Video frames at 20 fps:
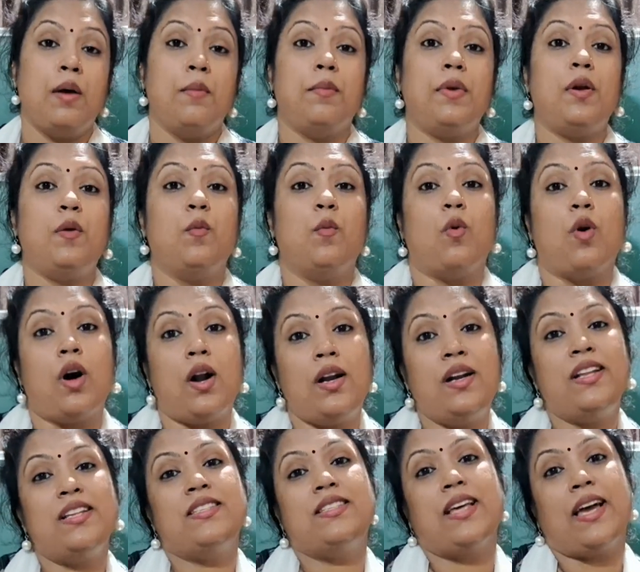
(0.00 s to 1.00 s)
But what
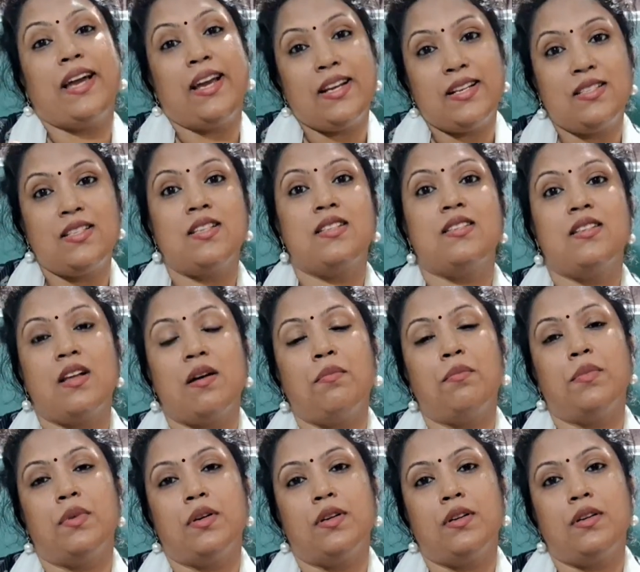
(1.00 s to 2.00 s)
decides this
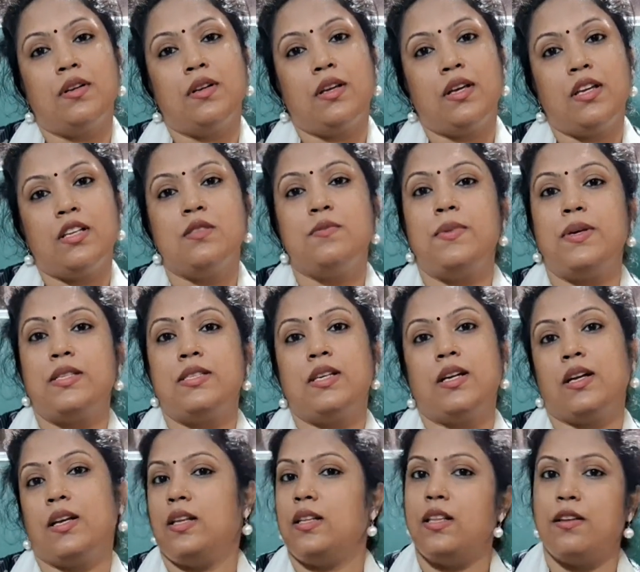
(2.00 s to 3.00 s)
number is
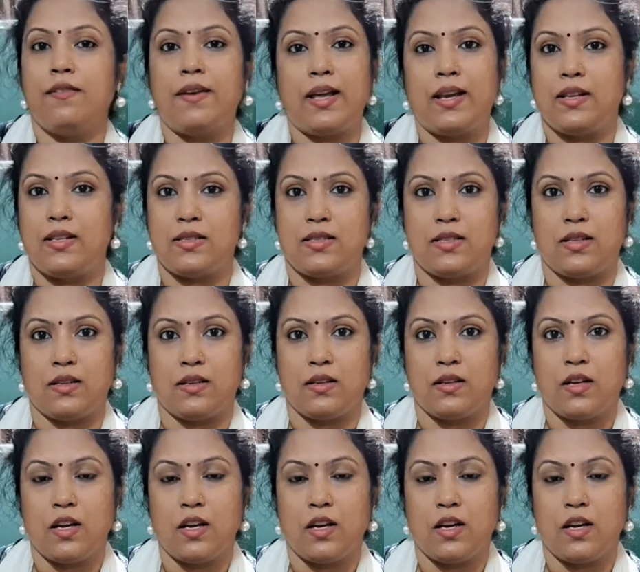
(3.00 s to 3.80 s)
basically the valency.